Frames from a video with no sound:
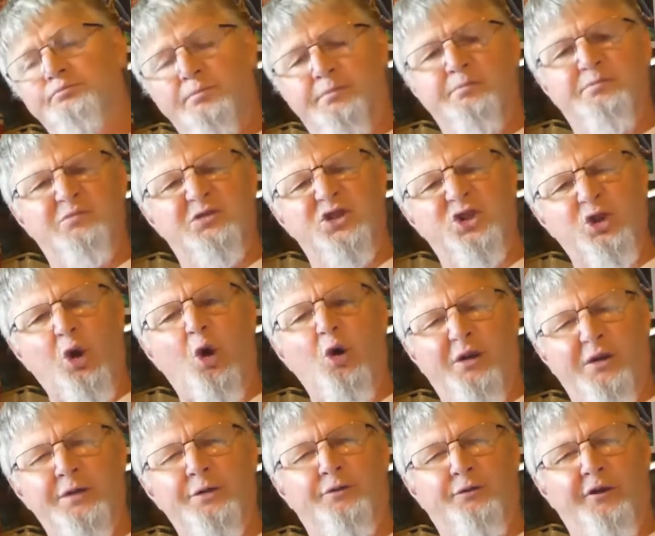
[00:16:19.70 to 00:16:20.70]
stock
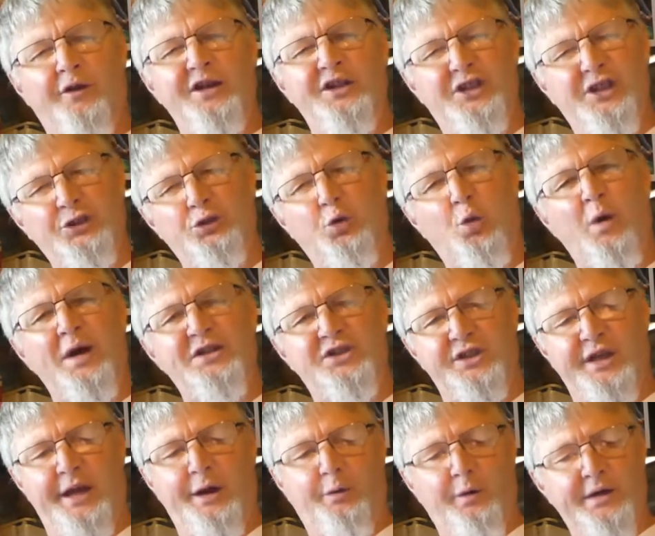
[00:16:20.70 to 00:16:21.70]
in the fridge. It's always
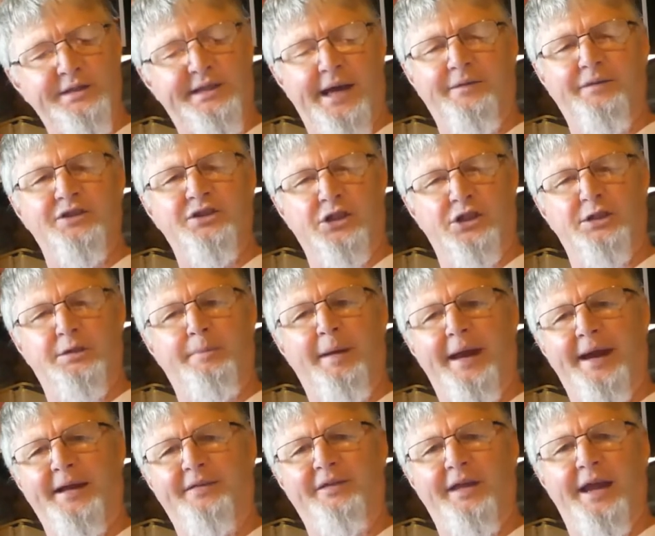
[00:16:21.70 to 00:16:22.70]
there. Always have a
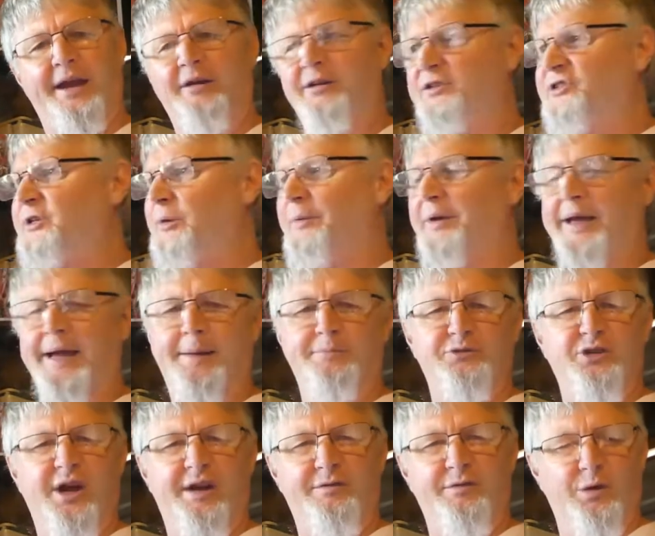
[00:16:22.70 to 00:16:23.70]
6-pack in there, and someone
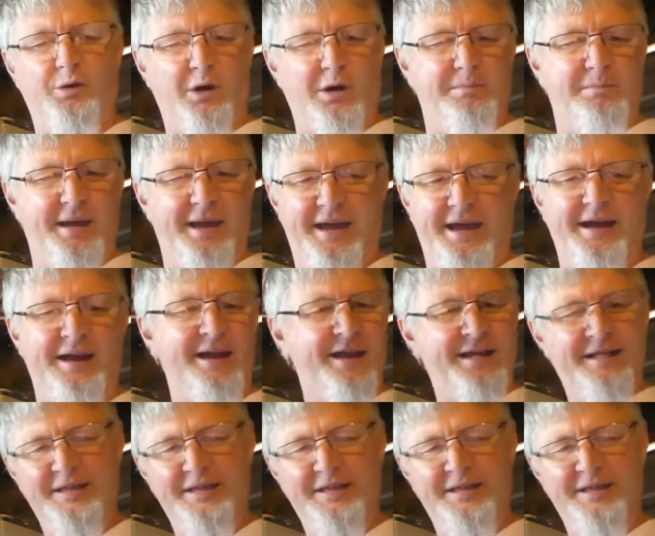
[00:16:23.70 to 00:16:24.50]
comes over you on a beer.